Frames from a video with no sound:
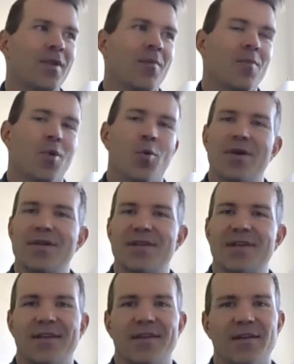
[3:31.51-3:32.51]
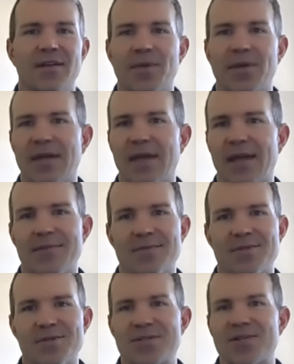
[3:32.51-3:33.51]
But what it did in the Olympic Games
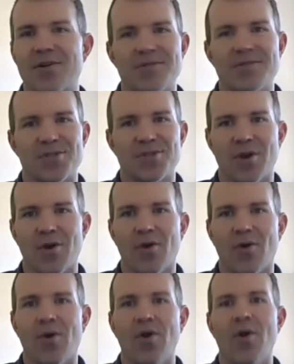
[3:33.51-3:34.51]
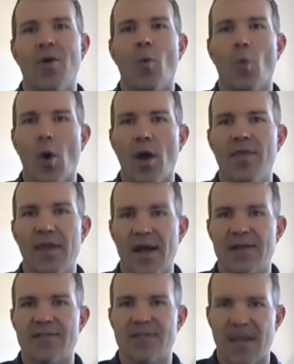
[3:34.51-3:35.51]
just goes to show what
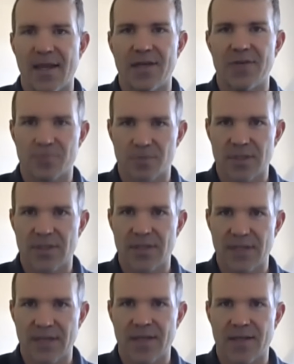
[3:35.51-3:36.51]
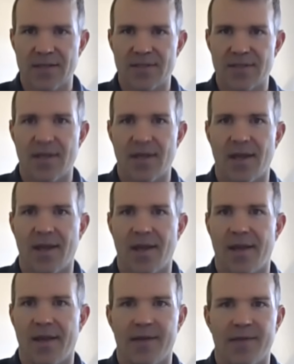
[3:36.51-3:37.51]
that stage really is.
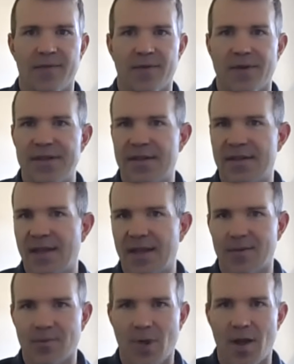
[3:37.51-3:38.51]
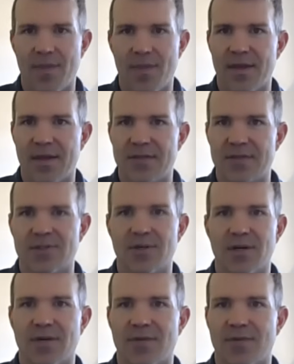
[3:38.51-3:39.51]
And for it to take the run that it
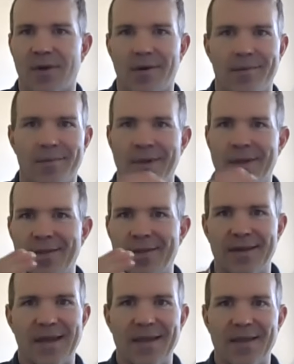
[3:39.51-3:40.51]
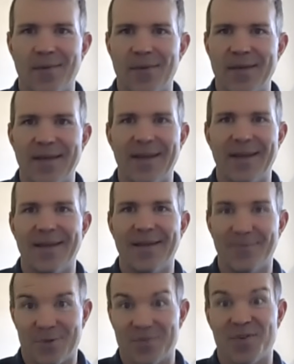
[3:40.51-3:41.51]
took from the day that we did it,
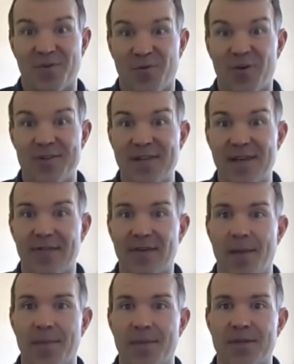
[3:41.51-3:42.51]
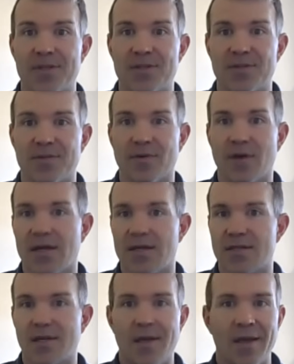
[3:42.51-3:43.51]
which was the first day of competition for
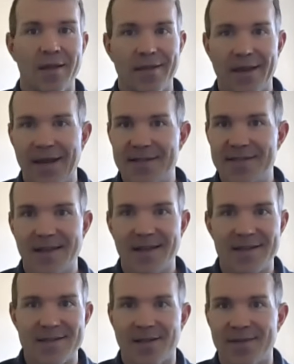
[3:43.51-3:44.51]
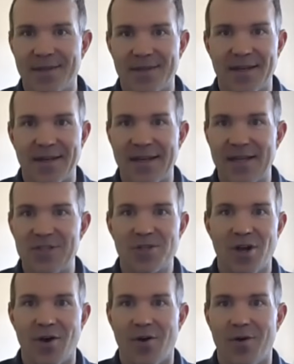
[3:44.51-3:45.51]
us, the next day it's on the Today
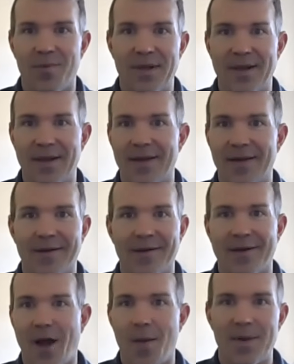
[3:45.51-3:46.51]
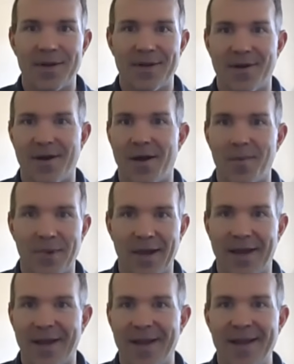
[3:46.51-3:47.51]
Show and being commented on
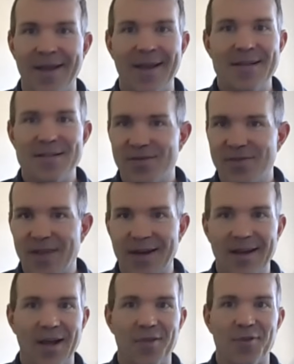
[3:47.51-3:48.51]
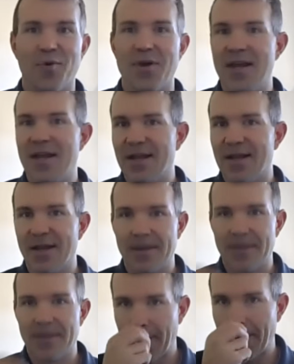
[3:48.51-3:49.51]
by Savannah Guthrie
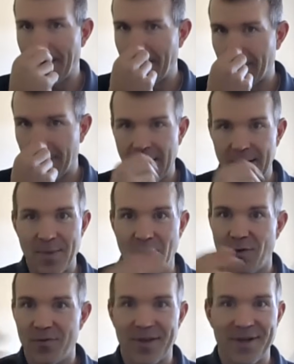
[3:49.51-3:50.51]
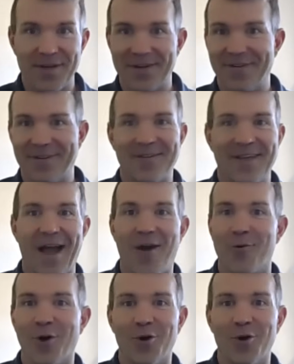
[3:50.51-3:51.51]
and Craig Melvin and Al
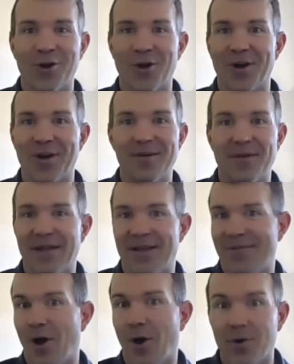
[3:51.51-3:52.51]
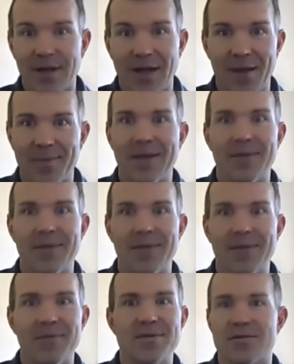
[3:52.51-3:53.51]
Roker and Hoda Kotb.
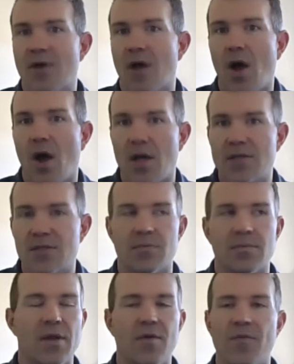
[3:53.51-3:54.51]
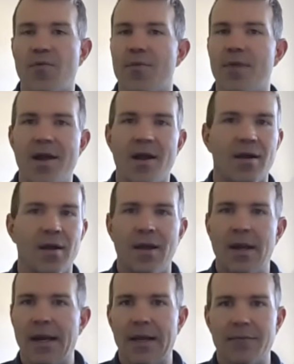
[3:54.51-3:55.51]
It was awesome. And from there,
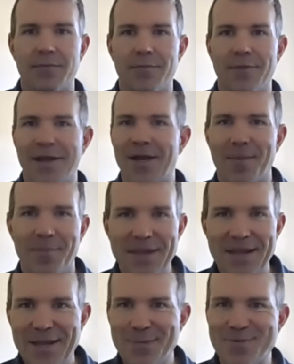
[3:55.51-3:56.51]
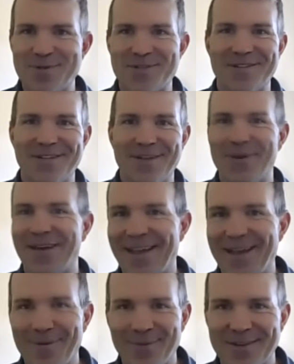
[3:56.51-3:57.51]
it got memes. It
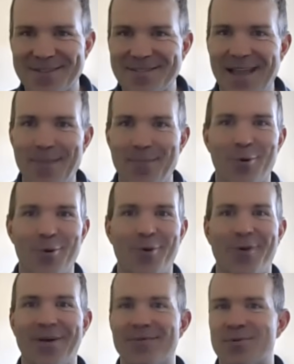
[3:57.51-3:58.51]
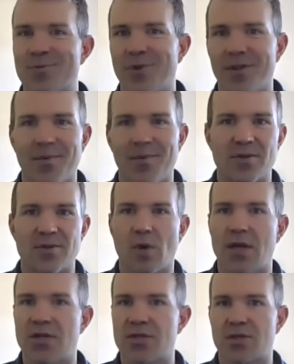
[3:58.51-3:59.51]
became a staple. It was one of the most
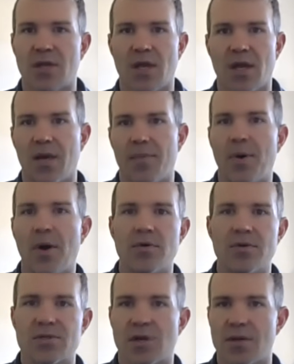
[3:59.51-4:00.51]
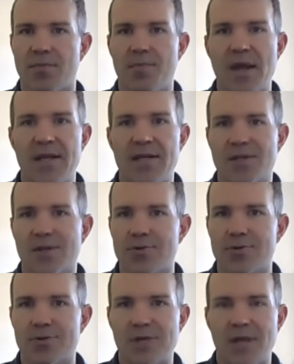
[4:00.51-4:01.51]
watched posts on many
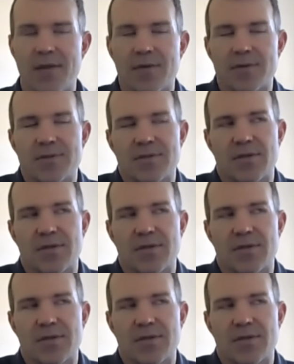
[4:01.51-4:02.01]
social channels.